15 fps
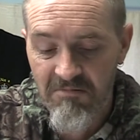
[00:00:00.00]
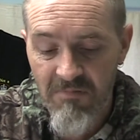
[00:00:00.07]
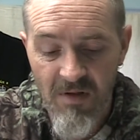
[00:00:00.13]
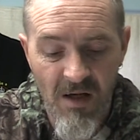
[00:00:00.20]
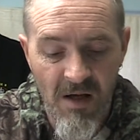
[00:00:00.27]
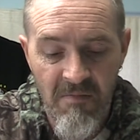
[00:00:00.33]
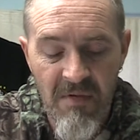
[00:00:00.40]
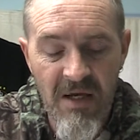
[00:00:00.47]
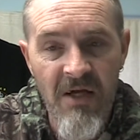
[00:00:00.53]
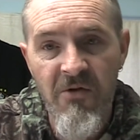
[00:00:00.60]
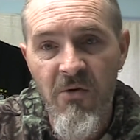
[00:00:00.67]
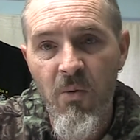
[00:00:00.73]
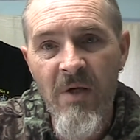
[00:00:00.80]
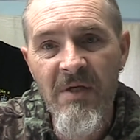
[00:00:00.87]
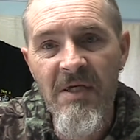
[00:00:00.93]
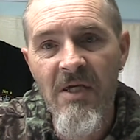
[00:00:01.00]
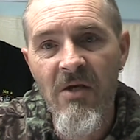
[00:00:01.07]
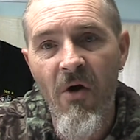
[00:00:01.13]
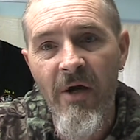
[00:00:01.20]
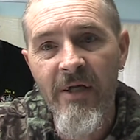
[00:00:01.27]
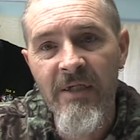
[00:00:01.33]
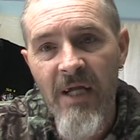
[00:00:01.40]
a mere
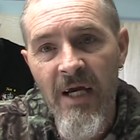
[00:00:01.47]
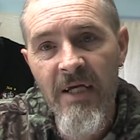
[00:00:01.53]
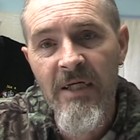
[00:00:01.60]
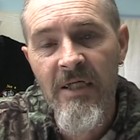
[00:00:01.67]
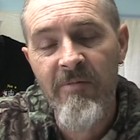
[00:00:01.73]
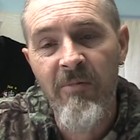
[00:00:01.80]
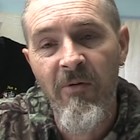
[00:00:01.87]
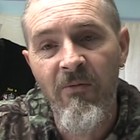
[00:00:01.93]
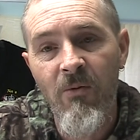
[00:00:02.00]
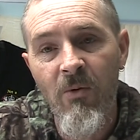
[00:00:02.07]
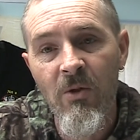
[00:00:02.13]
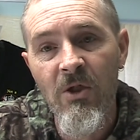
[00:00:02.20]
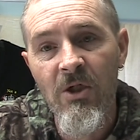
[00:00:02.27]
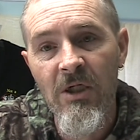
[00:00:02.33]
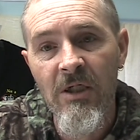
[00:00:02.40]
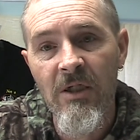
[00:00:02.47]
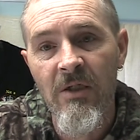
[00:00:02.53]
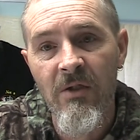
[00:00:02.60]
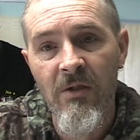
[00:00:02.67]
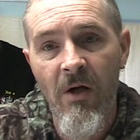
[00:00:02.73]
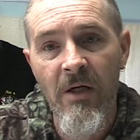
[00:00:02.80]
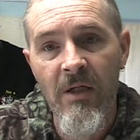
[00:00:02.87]
29 days before she
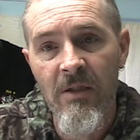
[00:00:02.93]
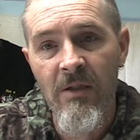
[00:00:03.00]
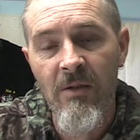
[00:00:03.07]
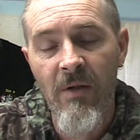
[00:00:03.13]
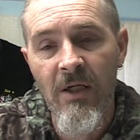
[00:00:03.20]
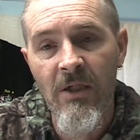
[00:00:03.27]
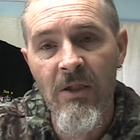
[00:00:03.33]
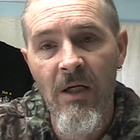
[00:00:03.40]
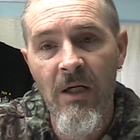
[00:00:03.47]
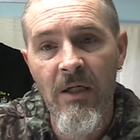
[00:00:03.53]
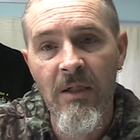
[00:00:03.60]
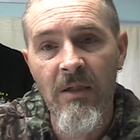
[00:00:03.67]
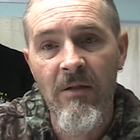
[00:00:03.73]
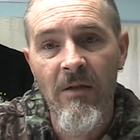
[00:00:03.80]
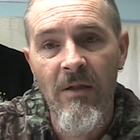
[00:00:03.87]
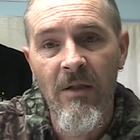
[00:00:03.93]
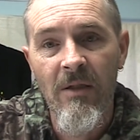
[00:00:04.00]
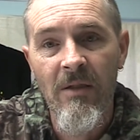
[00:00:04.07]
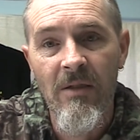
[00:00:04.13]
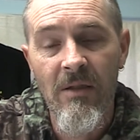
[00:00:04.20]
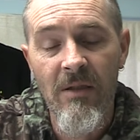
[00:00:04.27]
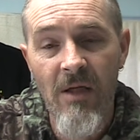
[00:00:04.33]
decided to actually
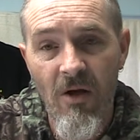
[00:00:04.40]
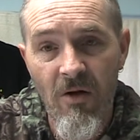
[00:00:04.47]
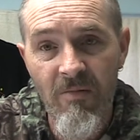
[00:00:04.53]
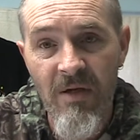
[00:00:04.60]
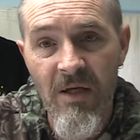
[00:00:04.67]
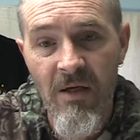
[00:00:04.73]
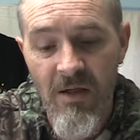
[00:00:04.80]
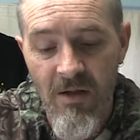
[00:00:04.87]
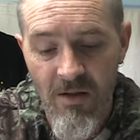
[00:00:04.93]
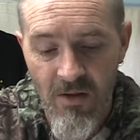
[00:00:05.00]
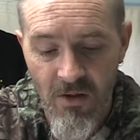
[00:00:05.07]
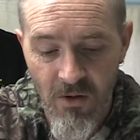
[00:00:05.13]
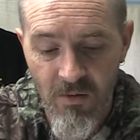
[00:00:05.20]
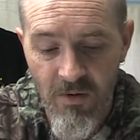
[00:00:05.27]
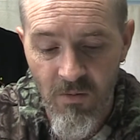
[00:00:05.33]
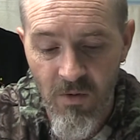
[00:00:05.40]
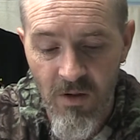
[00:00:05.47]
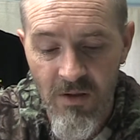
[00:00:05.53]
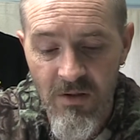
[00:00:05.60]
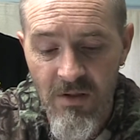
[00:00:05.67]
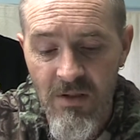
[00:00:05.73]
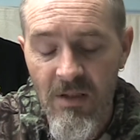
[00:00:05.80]
tell me who it
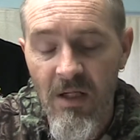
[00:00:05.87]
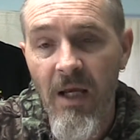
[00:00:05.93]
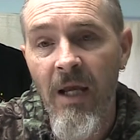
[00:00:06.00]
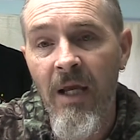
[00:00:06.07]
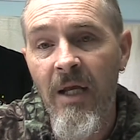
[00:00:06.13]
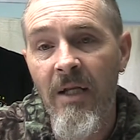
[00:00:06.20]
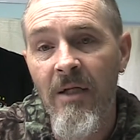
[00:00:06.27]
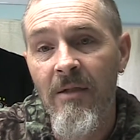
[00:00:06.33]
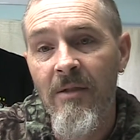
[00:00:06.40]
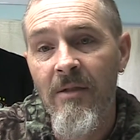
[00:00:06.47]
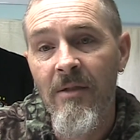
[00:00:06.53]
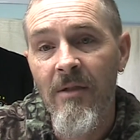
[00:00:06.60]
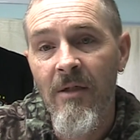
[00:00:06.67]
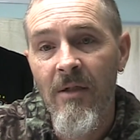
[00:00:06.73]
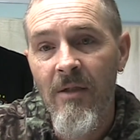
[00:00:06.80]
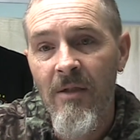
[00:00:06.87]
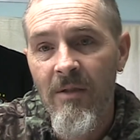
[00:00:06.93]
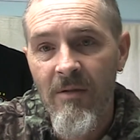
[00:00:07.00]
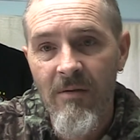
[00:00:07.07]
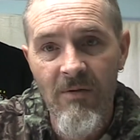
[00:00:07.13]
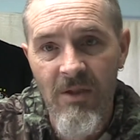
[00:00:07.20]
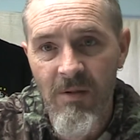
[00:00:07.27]
was and
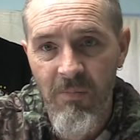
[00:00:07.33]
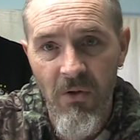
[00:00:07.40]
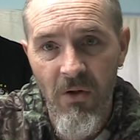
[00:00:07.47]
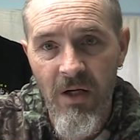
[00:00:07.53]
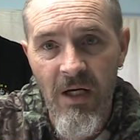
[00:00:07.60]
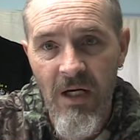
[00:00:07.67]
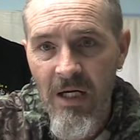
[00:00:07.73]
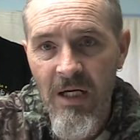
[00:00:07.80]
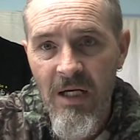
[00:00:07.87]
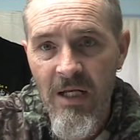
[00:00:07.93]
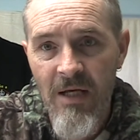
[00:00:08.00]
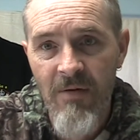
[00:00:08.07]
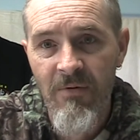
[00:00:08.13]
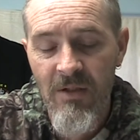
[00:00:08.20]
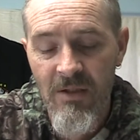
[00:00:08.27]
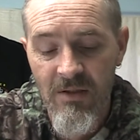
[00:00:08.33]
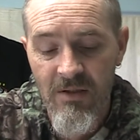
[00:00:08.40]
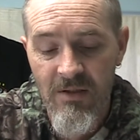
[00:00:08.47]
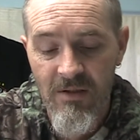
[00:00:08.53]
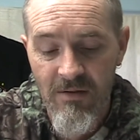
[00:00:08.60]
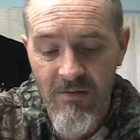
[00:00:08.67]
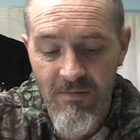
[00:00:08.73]
supply any
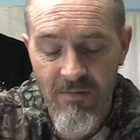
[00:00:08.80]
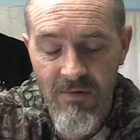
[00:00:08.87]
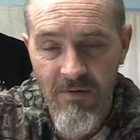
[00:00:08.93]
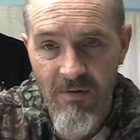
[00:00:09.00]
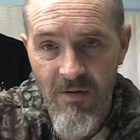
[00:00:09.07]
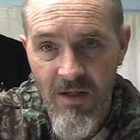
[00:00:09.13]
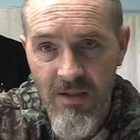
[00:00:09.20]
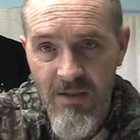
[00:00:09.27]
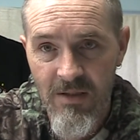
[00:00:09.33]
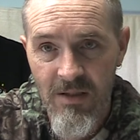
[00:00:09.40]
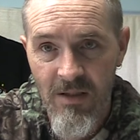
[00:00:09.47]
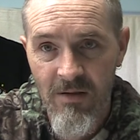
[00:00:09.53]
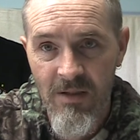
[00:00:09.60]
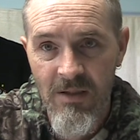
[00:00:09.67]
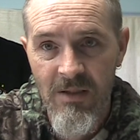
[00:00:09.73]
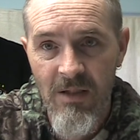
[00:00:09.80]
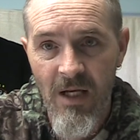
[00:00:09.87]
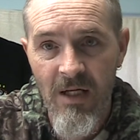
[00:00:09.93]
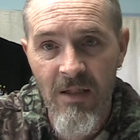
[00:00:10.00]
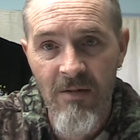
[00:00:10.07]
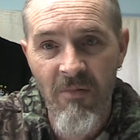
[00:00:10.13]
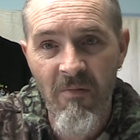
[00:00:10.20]
evidence. Alright, so it's
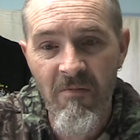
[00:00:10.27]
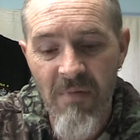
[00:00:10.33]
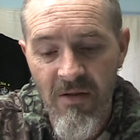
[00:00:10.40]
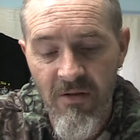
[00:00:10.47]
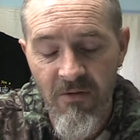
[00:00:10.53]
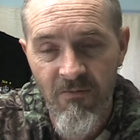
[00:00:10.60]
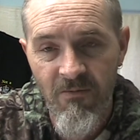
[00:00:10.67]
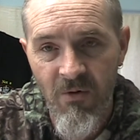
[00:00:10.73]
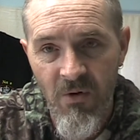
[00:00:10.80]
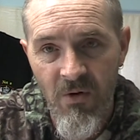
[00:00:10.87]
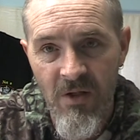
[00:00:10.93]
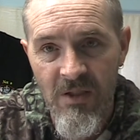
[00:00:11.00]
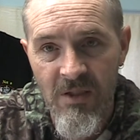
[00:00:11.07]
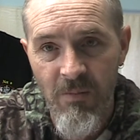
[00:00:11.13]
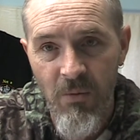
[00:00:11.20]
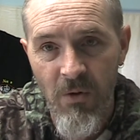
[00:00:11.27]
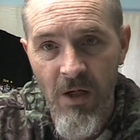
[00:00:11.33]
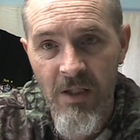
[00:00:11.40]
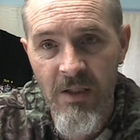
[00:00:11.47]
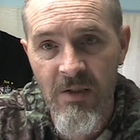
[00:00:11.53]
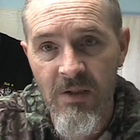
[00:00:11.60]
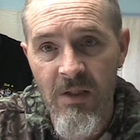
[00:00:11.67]
taken them a month for her to supply
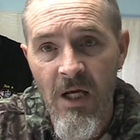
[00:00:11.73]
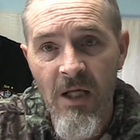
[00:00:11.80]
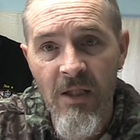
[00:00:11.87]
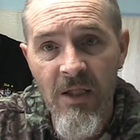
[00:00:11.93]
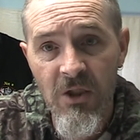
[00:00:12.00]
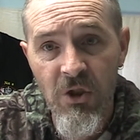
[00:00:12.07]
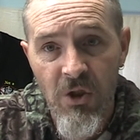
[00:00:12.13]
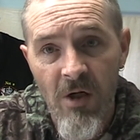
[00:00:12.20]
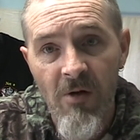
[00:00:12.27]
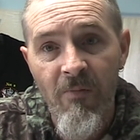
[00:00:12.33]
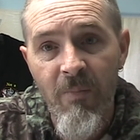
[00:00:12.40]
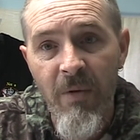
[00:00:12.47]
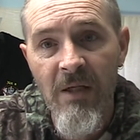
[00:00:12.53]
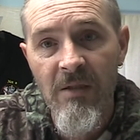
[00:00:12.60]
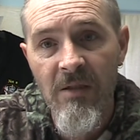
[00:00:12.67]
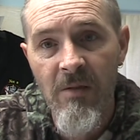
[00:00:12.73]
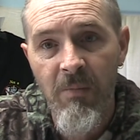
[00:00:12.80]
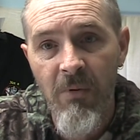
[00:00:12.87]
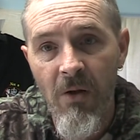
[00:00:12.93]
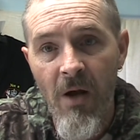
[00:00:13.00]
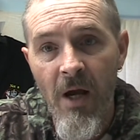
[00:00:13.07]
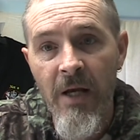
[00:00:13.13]
this. This should have been
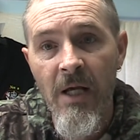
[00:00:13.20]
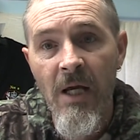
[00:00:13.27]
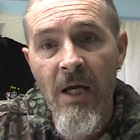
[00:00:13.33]
supplied